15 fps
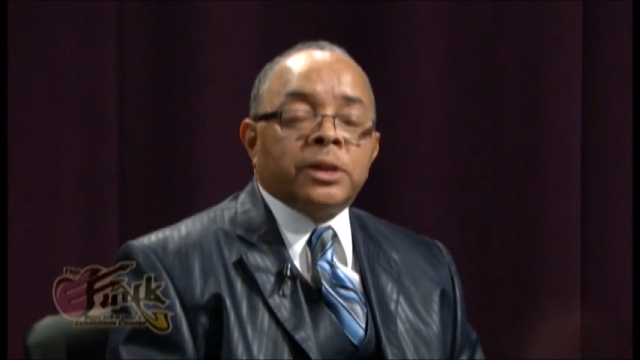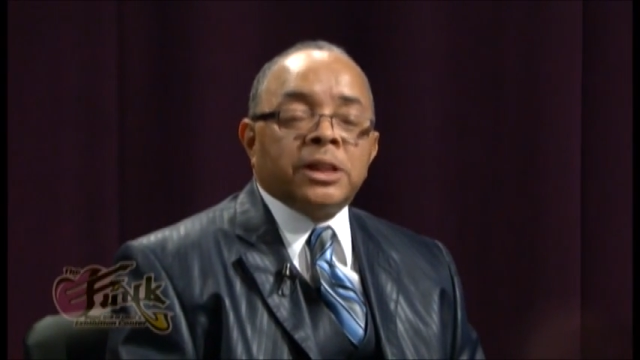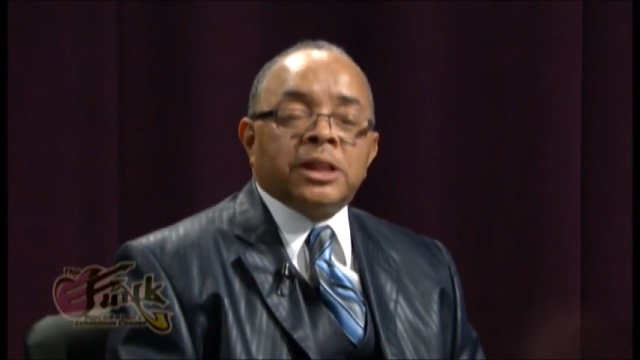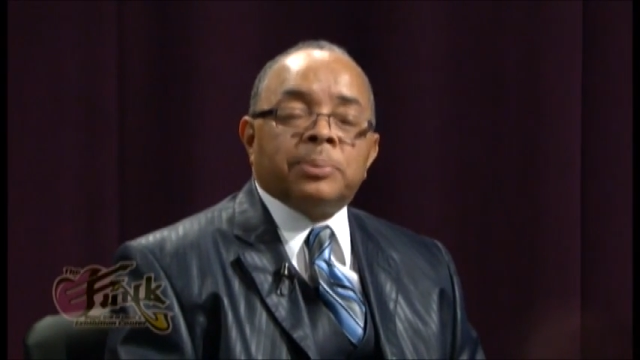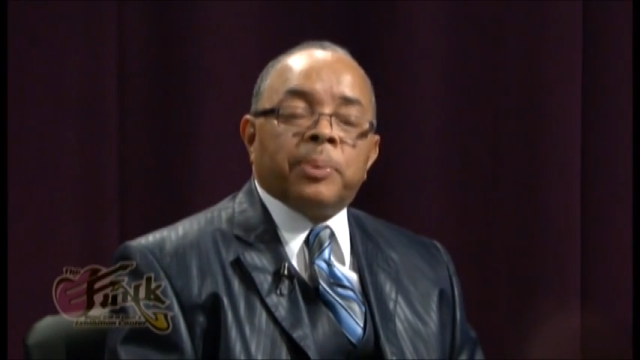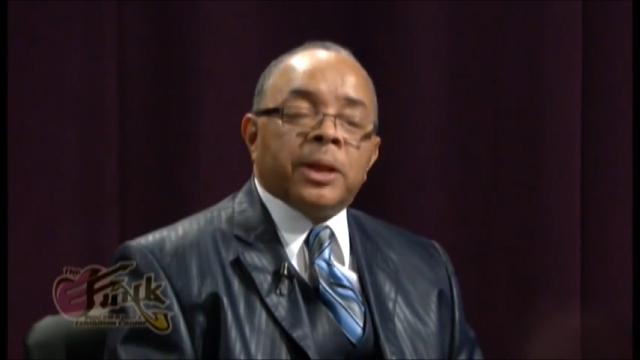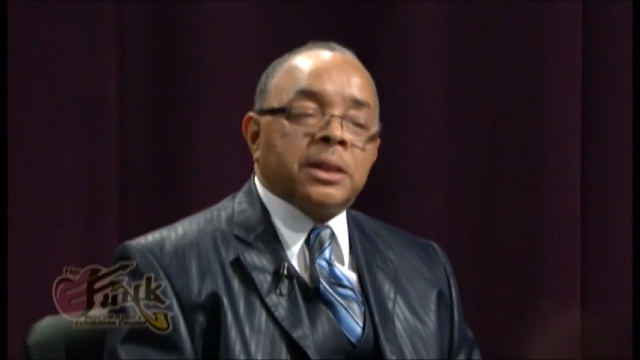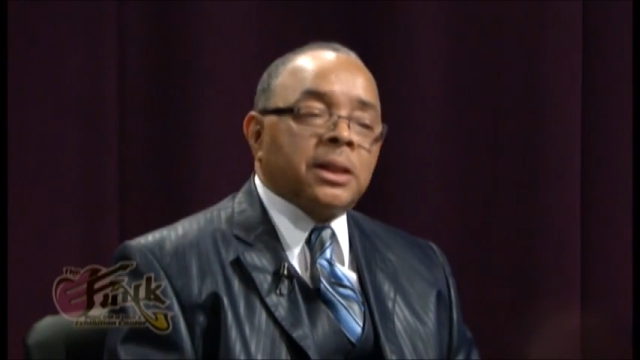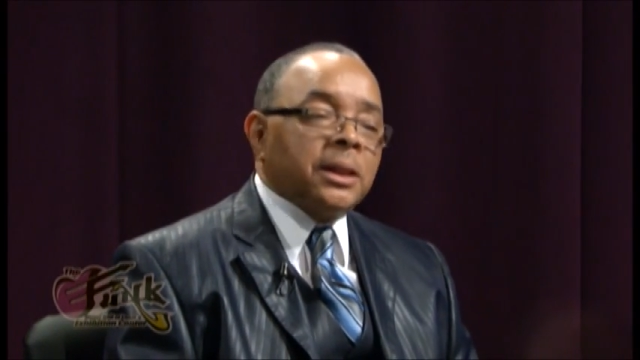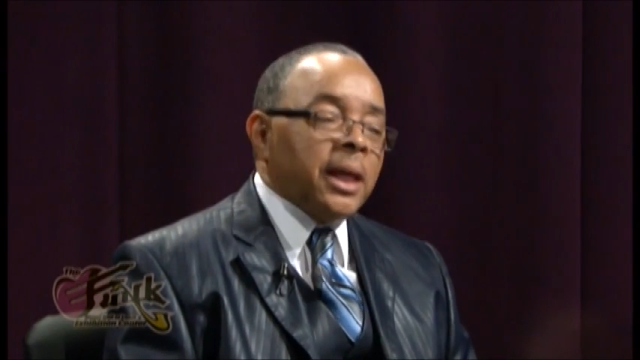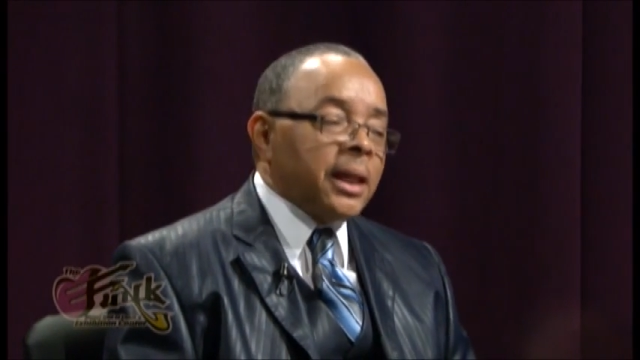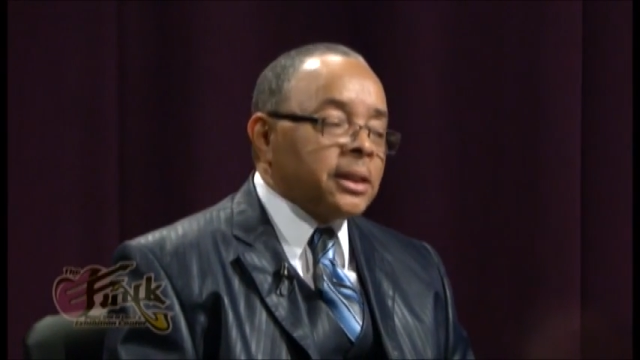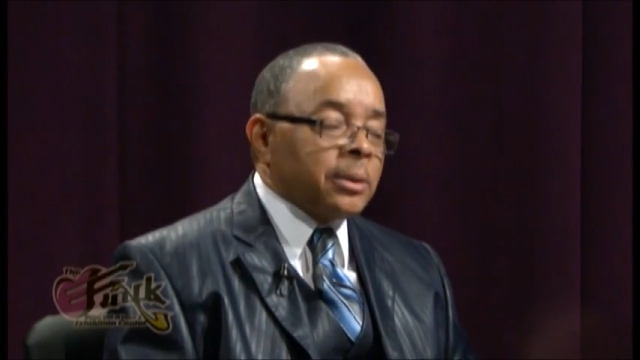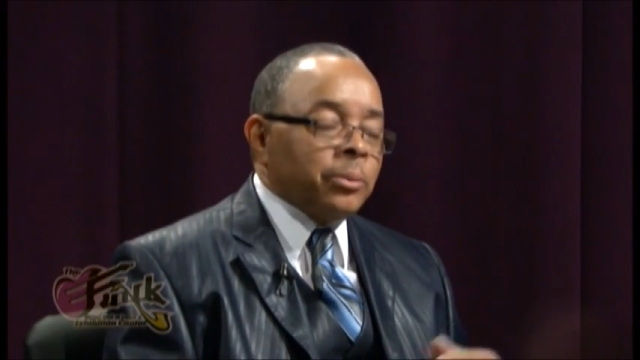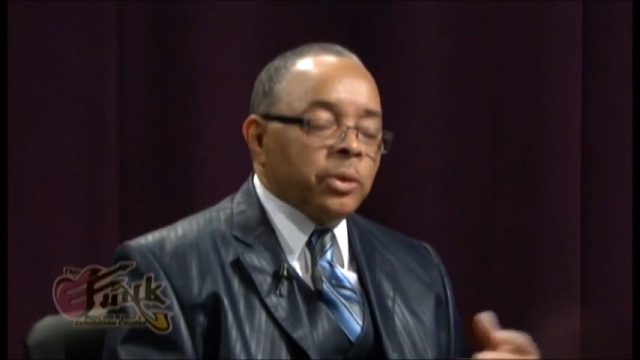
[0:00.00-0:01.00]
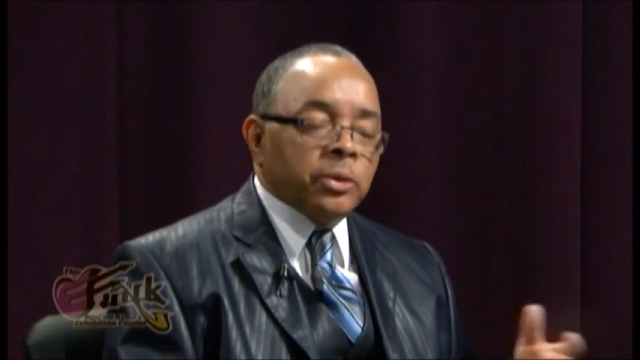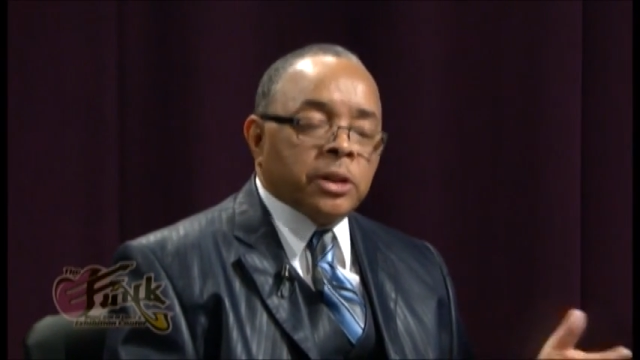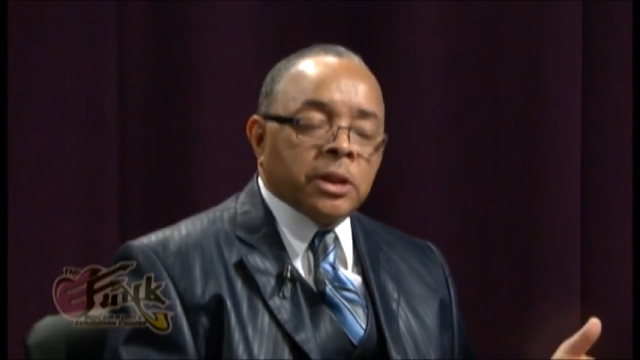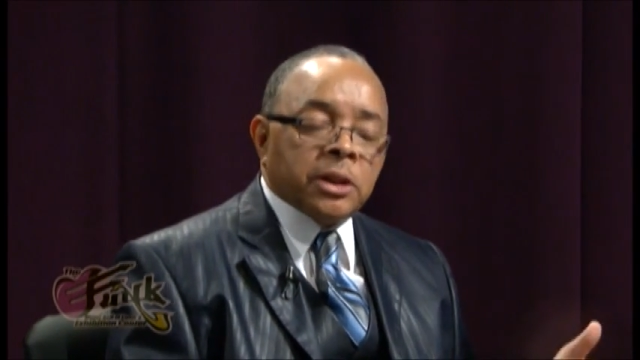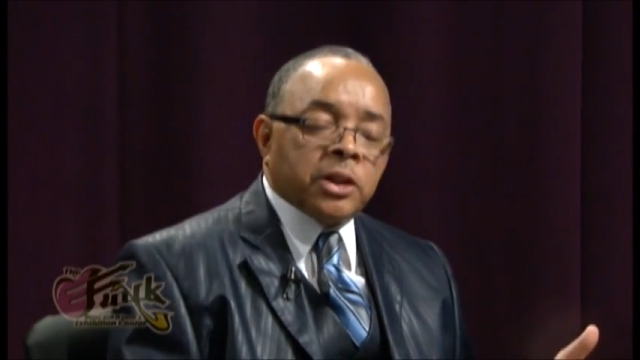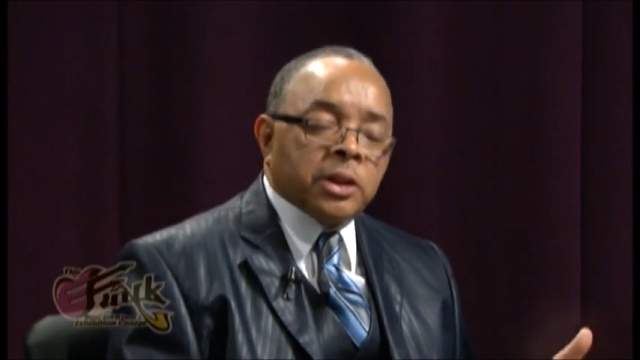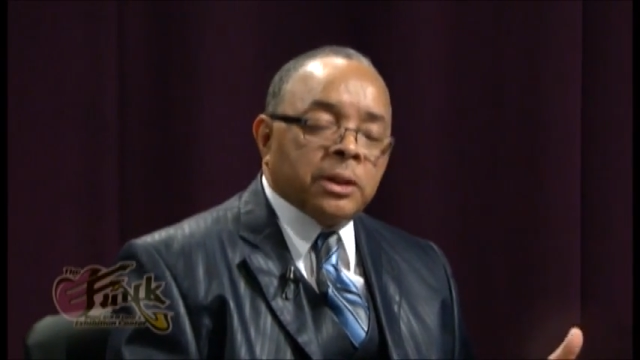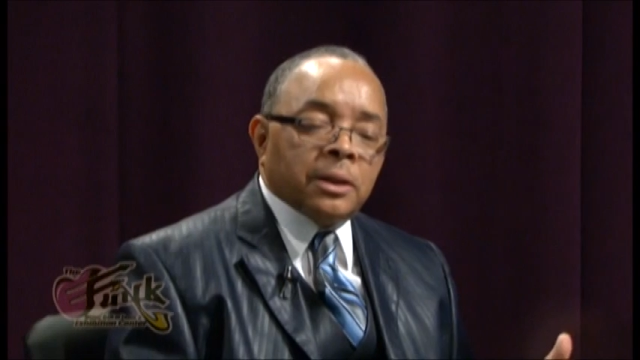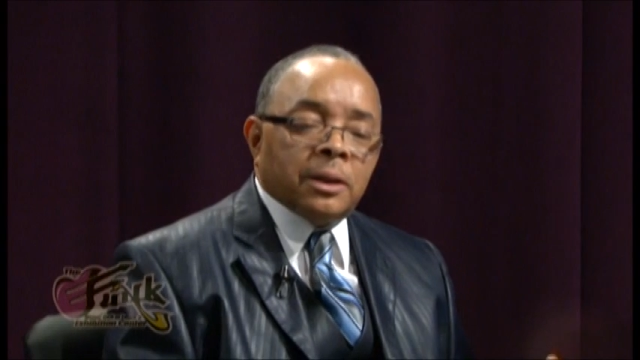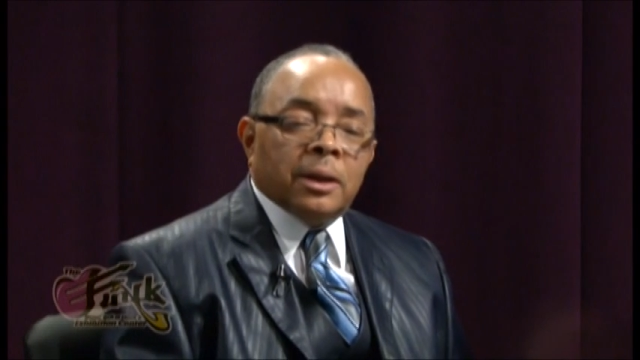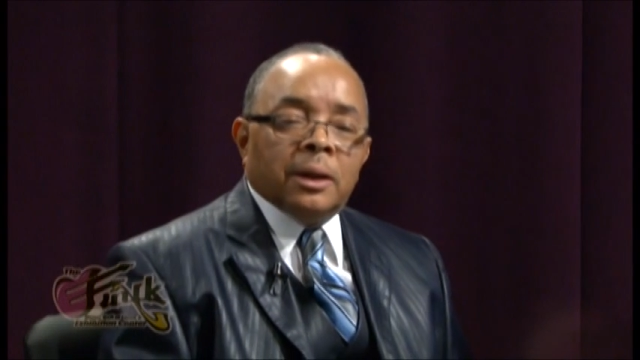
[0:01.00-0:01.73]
especially as a musician?